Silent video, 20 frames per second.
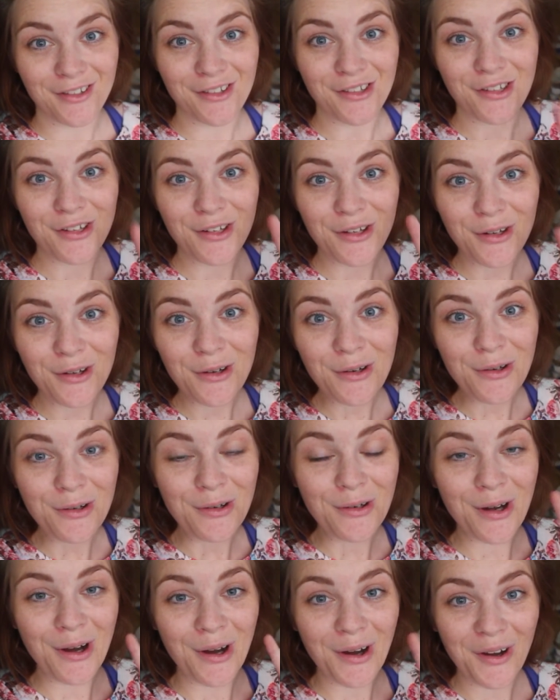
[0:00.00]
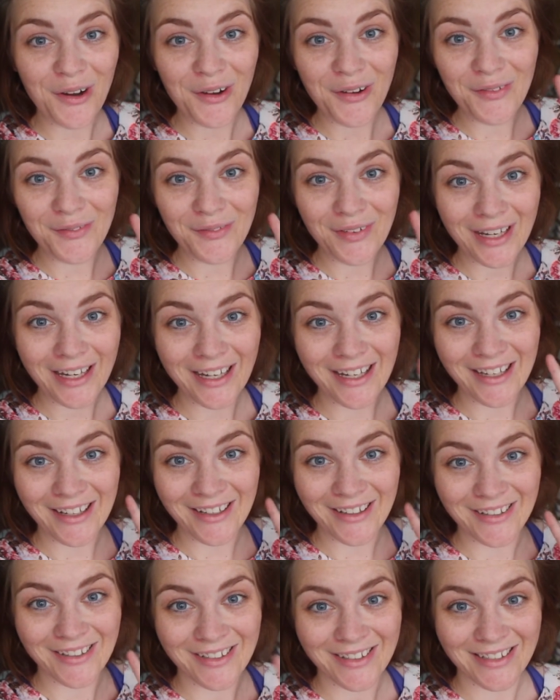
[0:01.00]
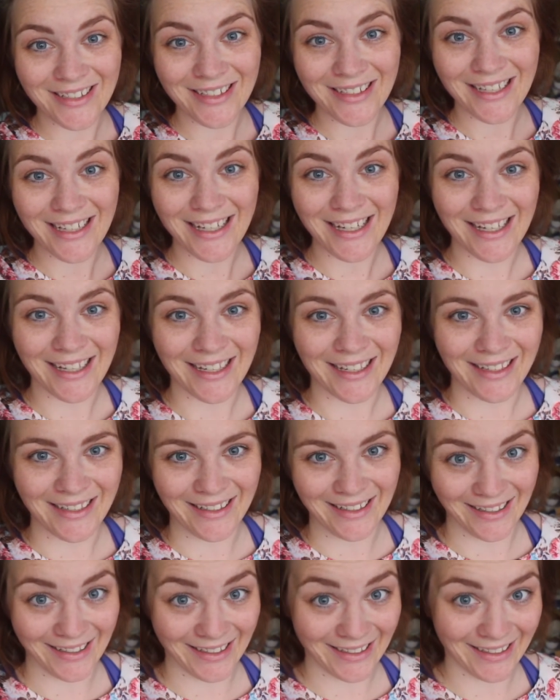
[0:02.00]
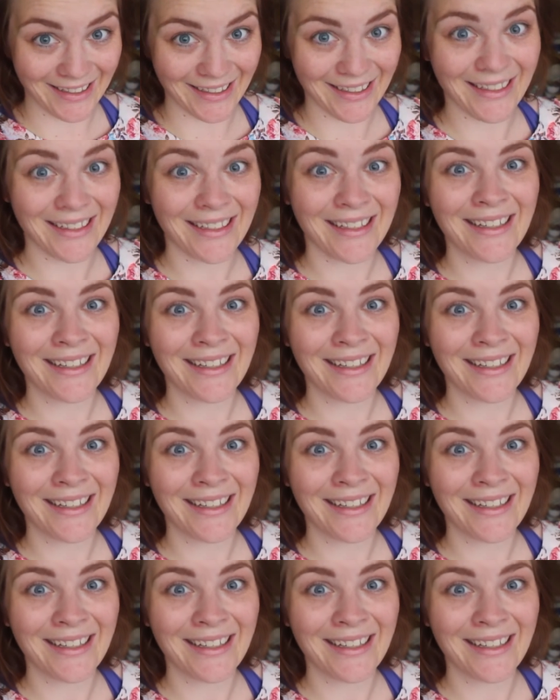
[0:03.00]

two whole videos today. Yeah,